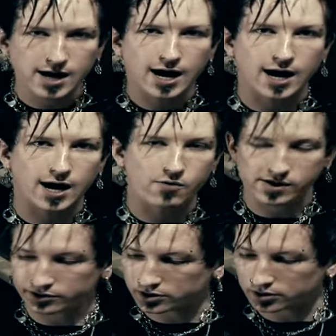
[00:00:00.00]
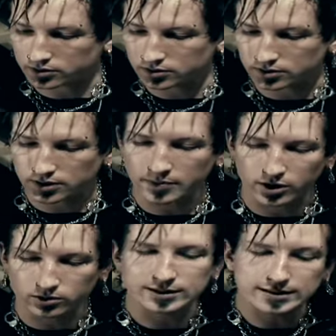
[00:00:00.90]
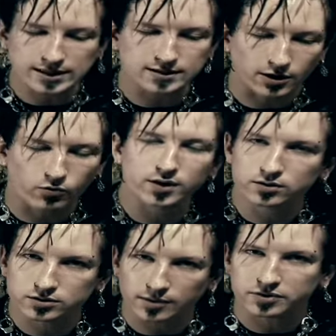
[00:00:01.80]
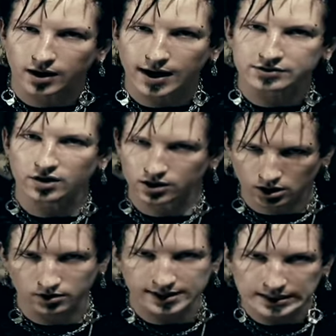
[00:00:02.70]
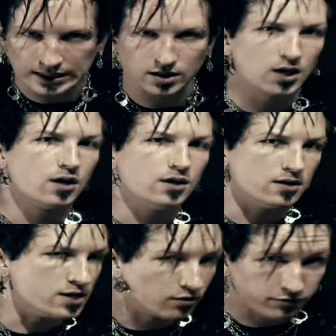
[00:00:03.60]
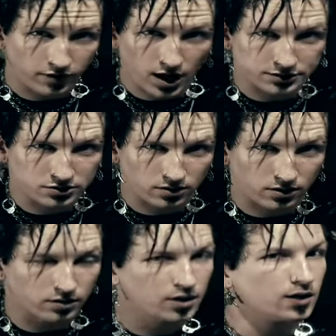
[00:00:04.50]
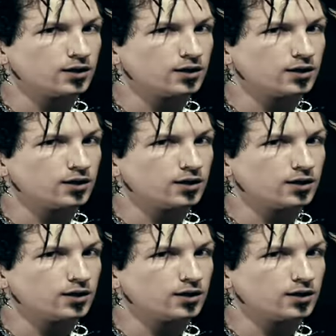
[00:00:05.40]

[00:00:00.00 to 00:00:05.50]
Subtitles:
When I was in my early teens, I really looked up to guys like Cardini, Neil Foster,